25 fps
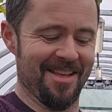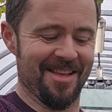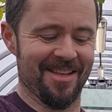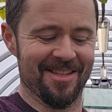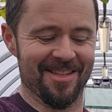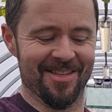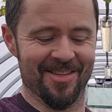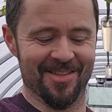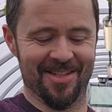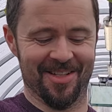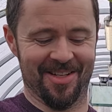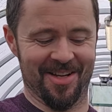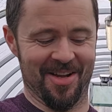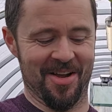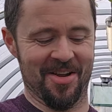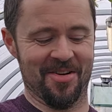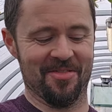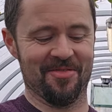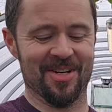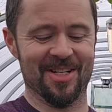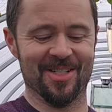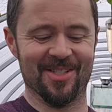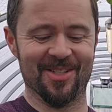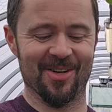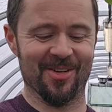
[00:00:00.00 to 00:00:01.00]
There's a kind of
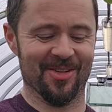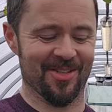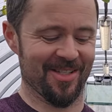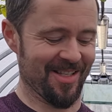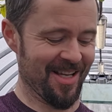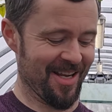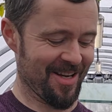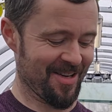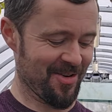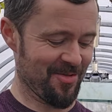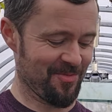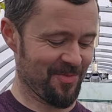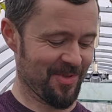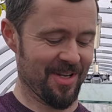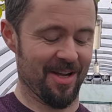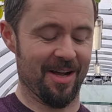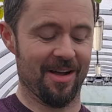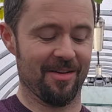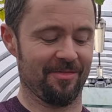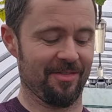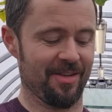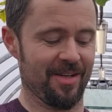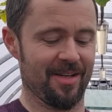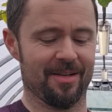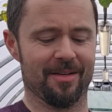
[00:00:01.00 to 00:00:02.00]
a dust that comes
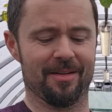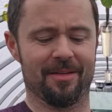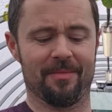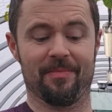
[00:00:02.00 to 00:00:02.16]
off it.